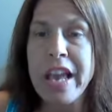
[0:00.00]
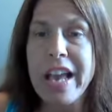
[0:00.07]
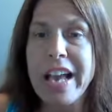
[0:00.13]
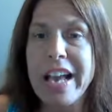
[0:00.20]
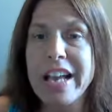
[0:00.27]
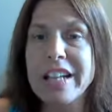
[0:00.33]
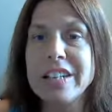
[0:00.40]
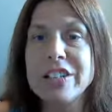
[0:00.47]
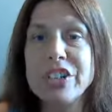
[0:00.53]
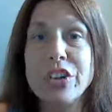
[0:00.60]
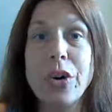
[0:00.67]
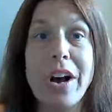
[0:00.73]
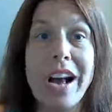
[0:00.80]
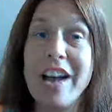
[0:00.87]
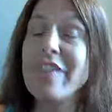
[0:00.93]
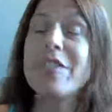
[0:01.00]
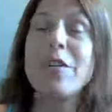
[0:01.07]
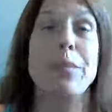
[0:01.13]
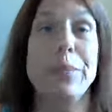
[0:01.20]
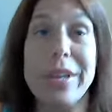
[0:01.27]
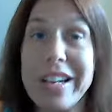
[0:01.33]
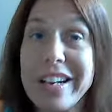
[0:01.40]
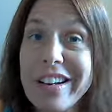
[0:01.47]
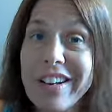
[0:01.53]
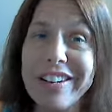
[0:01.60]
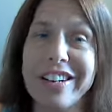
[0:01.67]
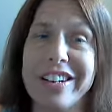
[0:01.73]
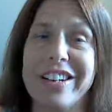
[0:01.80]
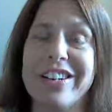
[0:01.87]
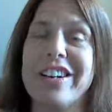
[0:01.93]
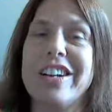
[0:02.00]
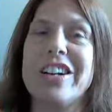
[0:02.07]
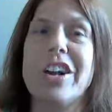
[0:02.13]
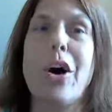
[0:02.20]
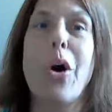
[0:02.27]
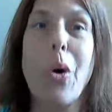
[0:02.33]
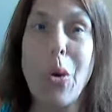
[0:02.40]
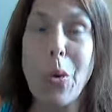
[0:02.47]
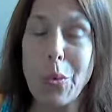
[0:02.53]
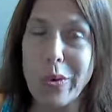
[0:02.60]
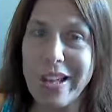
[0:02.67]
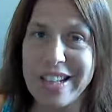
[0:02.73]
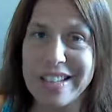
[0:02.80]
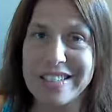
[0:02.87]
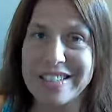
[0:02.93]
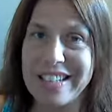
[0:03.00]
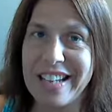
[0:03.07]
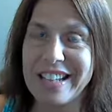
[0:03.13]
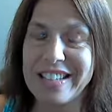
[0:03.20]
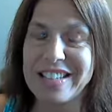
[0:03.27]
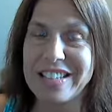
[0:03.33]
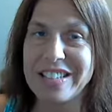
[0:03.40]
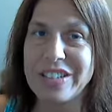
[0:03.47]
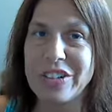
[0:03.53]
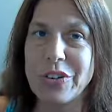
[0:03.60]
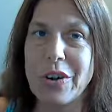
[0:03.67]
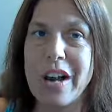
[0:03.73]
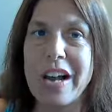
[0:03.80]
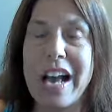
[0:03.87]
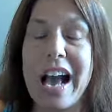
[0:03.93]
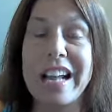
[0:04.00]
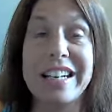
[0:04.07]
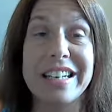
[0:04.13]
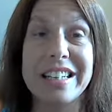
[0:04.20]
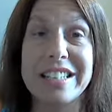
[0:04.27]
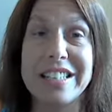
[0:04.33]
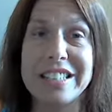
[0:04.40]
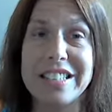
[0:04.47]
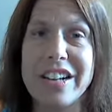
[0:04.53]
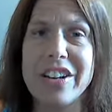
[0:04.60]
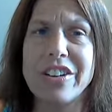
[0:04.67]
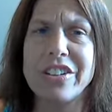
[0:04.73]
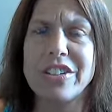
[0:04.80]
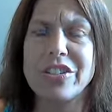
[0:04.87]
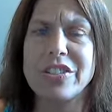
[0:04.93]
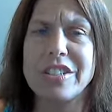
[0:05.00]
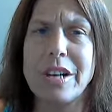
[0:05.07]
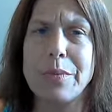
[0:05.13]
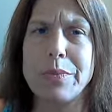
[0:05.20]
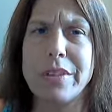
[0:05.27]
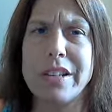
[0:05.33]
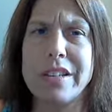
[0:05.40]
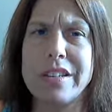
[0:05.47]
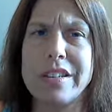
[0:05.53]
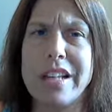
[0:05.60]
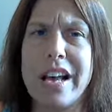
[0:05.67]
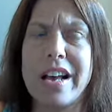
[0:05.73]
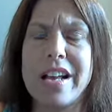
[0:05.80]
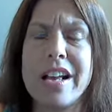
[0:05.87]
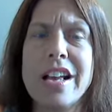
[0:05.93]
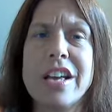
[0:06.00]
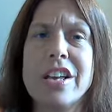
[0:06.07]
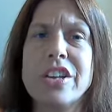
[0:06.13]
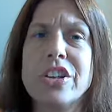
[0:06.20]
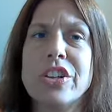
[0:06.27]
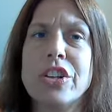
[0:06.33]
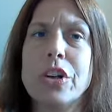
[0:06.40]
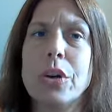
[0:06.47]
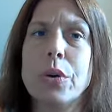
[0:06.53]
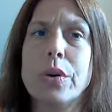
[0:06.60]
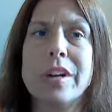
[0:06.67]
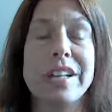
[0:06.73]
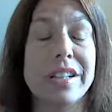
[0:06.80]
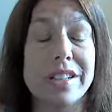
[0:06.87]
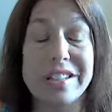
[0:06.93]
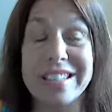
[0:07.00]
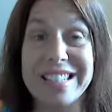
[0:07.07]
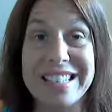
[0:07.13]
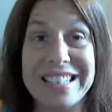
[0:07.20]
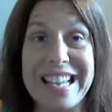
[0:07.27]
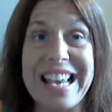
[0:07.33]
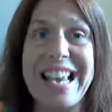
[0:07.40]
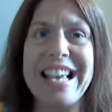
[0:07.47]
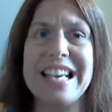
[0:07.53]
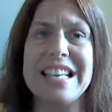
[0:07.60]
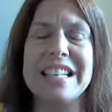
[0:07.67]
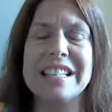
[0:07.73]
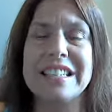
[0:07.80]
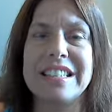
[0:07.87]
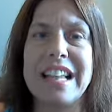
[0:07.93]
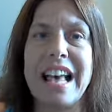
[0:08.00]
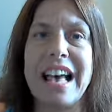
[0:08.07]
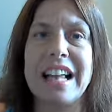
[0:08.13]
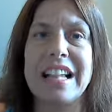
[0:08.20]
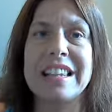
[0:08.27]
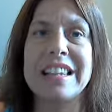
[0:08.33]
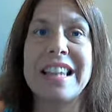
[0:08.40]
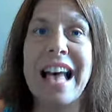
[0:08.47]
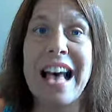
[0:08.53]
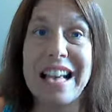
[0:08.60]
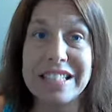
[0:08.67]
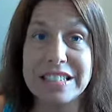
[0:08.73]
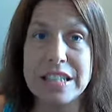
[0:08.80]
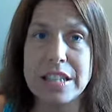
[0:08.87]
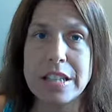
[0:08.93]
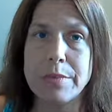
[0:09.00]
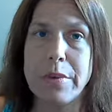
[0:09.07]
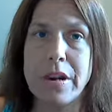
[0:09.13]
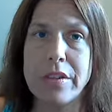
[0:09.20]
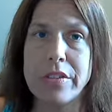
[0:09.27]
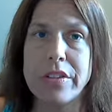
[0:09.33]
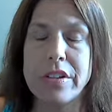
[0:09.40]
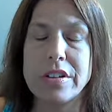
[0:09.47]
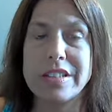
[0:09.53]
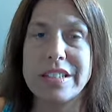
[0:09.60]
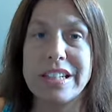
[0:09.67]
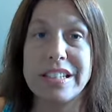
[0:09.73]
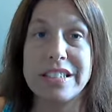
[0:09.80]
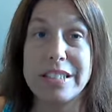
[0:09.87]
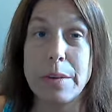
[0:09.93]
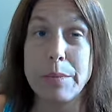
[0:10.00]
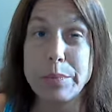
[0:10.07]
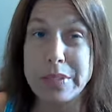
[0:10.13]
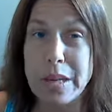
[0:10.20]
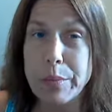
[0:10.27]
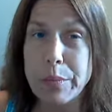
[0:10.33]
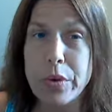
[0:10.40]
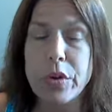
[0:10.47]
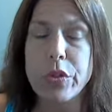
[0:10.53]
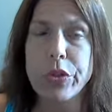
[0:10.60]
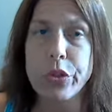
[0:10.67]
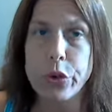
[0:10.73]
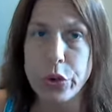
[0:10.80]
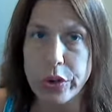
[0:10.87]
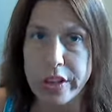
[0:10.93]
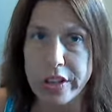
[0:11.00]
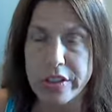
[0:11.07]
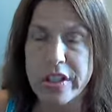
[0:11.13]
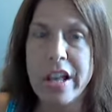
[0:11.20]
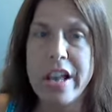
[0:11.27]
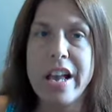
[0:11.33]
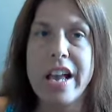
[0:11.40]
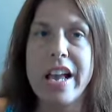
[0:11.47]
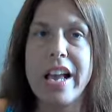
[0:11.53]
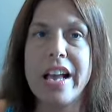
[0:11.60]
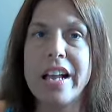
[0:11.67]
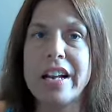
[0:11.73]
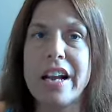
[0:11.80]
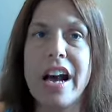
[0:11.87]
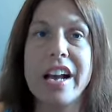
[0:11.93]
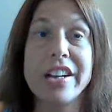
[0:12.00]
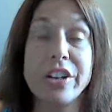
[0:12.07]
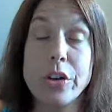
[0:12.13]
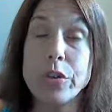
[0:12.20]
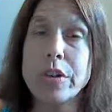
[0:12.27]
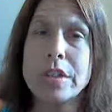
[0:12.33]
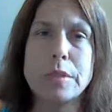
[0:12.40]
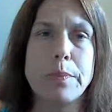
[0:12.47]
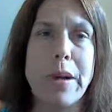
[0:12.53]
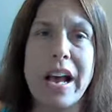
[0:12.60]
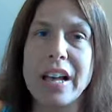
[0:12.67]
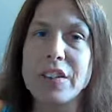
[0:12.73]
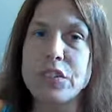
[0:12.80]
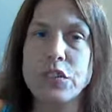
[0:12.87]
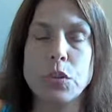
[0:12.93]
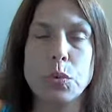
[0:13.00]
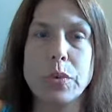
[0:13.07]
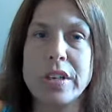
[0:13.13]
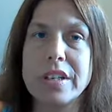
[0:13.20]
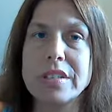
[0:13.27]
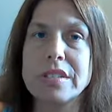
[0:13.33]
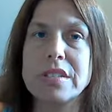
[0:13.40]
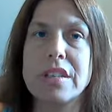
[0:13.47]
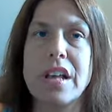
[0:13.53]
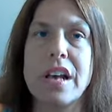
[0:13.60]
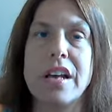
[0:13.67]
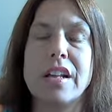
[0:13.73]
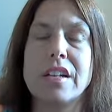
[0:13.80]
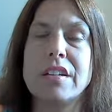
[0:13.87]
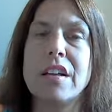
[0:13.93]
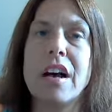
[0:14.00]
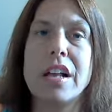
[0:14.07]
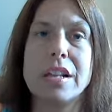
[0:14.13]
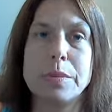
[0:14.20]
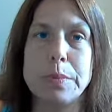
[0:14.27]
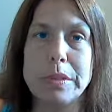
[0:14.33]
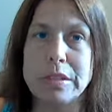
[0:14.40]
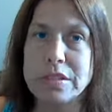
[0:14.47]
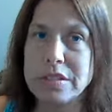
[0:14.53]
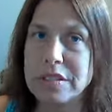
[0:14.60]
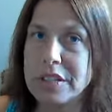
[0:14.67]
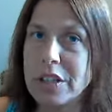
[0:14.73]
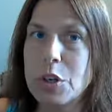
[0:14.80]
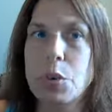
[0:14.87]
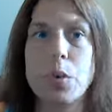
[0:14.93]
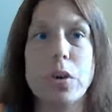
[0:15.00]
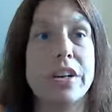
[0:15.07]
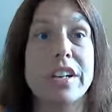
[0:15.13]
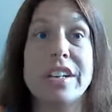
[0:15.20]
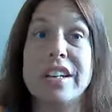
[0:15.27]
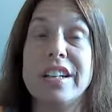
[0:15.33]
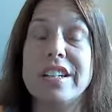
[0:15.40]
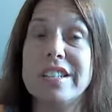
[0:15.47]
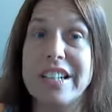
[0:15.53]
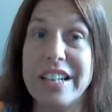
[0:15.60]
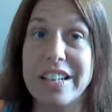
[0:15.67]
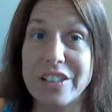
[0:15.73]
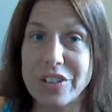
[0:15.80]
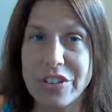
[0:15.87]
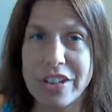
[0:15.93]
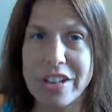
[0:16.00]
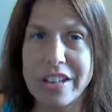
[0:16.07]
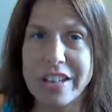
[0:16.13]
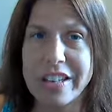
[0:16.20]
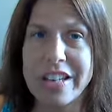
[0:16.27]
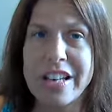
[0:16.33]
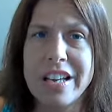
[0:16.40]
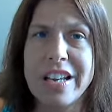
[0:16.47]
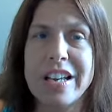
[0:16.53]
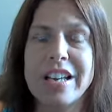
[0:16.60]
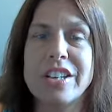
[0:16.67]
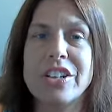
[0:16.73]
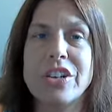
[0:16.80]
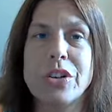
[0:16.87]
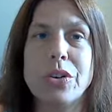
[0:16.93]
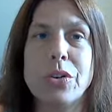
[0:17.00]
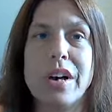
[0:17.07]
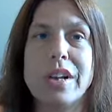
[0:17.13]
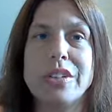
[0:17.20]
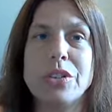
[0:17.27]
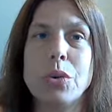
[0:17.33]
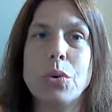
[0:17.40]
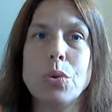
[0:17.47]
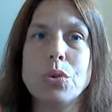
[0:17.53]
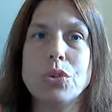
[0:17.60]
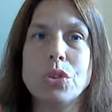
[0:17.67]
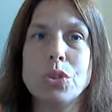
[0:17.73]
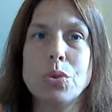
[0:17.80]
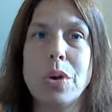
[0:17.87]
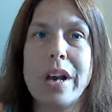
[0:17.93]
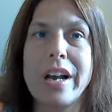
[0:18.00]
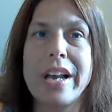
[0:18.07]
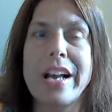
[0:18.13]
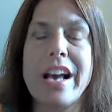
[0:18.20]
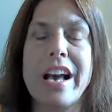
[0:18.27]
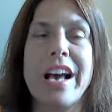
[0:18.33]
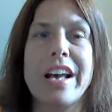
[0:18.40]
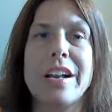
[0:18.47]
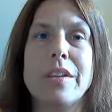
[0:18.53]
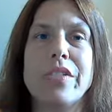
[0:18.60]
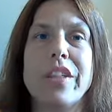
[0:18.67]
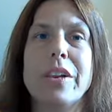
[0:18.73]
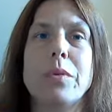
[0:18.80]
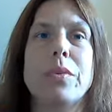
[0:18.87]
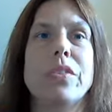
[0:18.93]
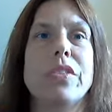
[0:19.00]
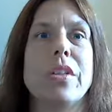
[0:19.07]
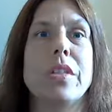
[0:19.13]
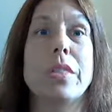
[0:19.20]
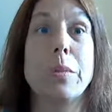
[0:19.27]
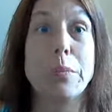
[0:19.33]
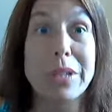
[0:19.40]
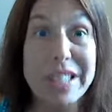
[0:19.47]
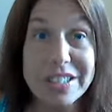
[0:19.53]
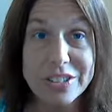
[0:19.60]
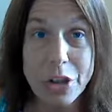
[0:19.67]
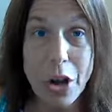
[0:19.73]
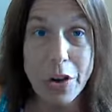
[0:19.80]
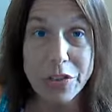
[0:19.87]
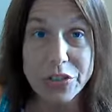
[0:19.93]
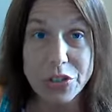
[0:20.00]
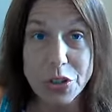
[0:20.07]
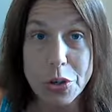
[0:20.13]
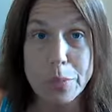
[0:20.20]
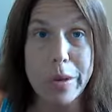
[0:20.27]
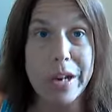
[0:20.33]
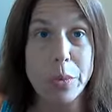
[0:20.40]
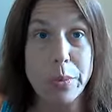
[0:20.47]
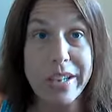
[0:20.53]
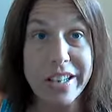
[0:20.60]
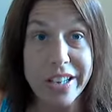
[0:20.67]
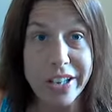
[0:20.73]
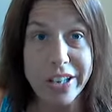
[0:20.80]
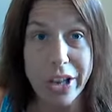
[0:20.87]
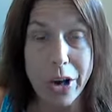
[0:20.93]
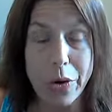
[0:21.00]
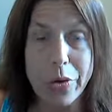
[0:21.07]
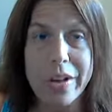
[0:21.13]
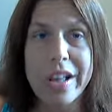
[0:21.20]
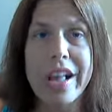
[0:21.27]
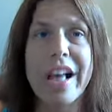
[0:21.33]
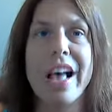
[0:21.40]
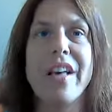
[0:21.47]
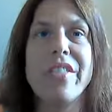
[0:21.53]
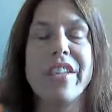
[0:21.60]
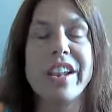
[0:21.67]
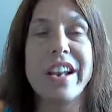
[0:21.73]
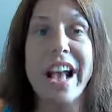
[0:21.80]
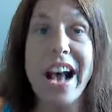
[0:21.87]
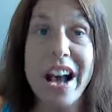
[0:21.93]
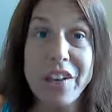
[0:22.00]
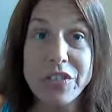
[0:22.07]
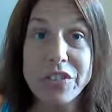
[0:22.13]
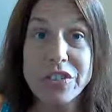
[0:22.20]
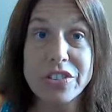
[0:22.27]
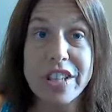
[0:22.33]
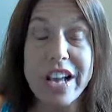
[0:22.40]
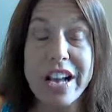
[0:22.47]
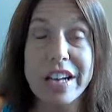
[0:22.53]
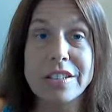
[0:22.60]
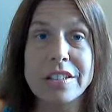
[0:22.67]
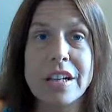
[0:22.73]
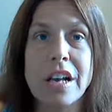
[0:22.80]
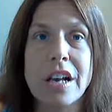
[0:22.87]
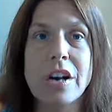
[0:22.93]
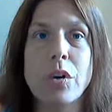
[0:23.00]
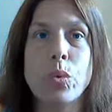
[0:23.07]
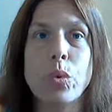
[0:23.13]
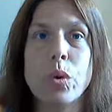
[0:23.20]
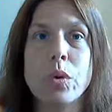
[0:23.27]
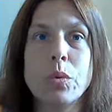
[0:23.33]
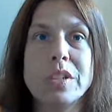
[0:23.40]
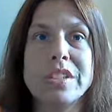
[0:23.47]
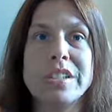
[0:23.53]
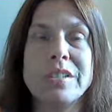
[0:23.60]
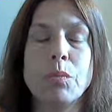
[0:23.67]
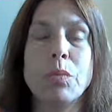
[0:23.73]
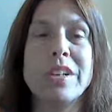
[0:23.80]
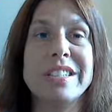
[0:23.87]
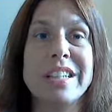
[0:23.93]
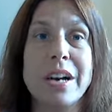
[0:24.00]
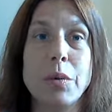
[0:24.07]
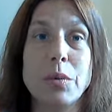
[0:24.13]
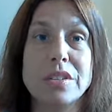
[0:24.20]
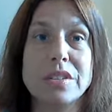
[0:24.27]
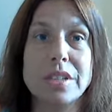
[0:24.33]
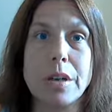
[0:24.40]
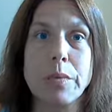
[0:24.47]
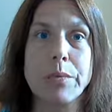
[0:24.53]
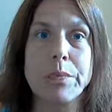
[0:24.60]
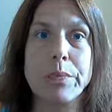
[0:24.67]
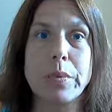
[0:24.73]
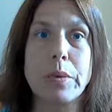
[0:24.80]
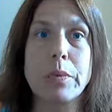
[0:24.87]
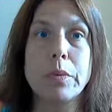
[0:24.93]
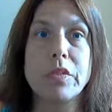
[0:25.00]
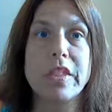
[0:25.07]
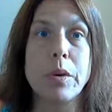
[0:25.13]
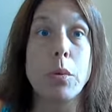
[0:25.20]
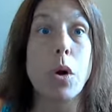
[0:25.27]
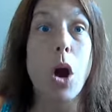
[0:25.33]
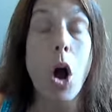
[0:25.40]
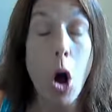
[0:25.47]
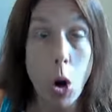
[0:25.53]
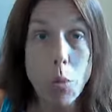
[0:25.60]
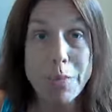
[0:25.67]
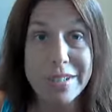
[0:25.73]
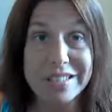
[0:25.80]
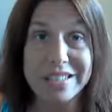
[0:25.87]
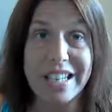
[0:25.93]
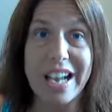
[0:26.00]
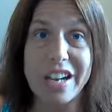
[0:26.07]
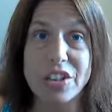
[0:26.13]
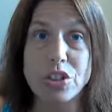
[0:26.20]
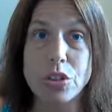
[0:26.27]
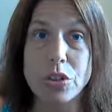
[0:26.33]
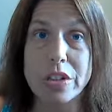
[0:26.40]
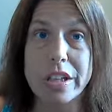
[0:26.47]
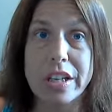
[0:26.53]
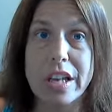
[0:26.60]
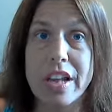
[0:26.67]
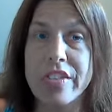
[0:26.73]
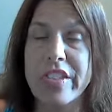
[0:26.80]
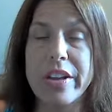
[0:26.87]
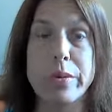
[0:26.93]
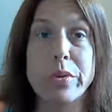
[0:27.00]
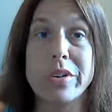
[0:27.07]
And, you know, I haven't been on here in a whole week since, you know, I, I need to tell you something that, you know, today is the last of the month, today September 30th. And I know these past few weeks that God's been still working in, Daniel and I, you know, I told you I had a thing with the police officer about a week ago. And then after that, we were we dealt with some people that were homeless actually and they were